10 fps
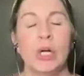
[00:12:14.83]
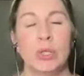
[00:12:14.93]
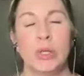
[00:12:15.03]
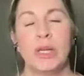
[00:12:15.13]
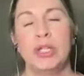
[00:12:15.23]

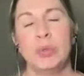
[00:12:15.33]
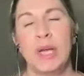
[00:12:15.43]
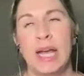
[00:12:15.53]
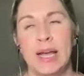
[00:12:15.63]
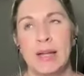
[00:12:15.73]
so that you
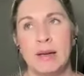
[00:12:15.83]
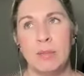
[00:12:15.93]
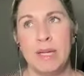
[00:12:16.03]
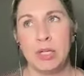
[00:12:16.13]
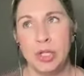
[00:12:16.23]
can
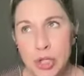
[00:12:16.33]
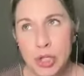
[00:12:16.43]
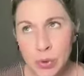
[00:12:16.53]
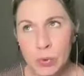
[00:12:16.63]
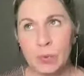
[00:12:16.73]
be in
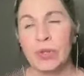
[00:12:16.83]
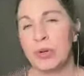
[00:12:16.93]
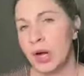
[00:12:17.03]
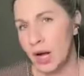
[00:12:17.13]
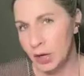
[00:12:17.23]
tune with
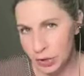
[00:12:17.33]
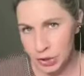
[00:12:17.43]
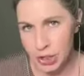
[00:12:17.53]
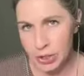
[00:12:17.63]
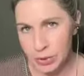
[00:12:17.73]
your hunger
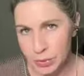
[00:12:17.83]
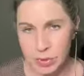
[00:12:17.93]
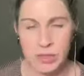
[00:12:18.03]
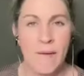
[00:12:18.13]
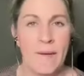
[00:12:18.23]

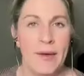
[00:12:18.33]
cues.